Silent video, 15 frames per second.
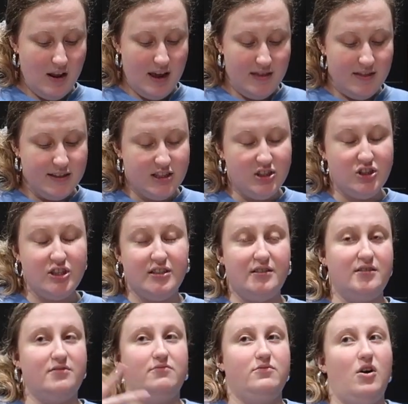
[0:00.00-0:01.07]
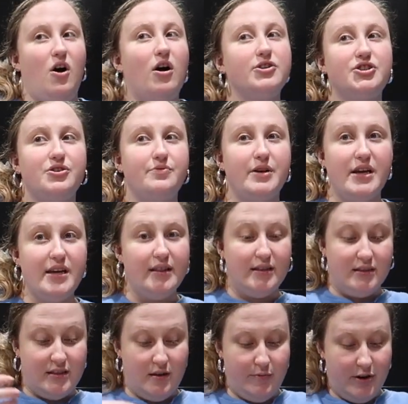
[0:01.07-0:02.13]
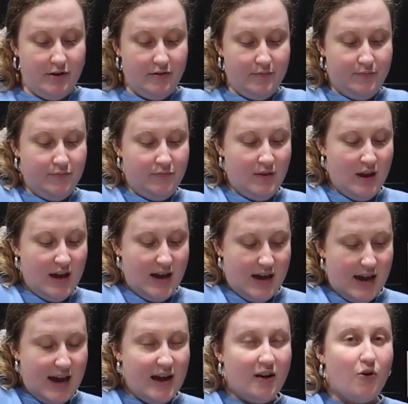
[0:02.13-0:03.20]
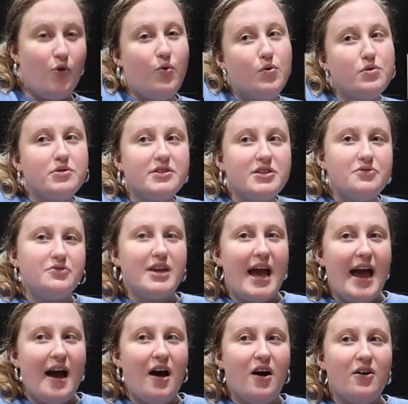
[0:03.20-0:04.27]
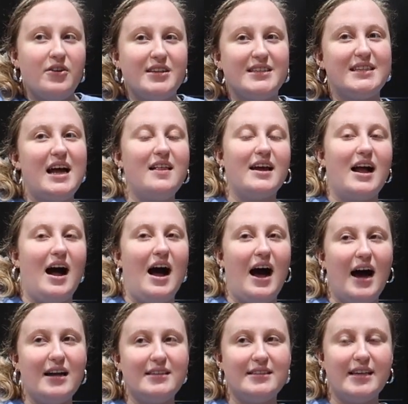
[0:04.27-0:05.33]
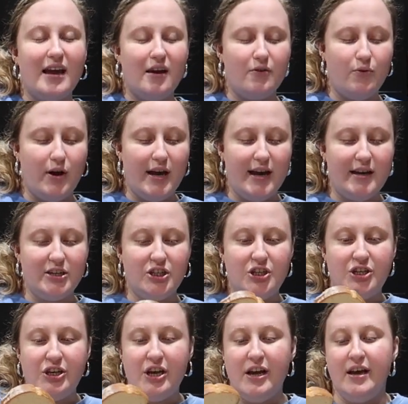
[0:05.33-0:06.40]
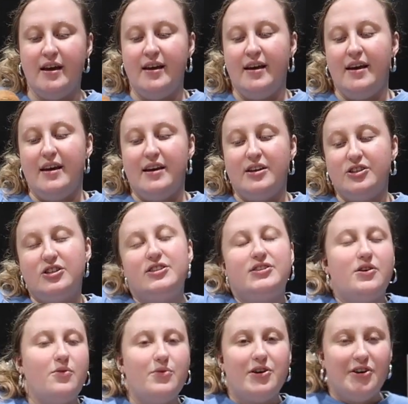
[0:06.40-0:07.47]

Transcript: and this is just all she would eat in the summer. It cools you down. It's not like a hot sandwich. It's just so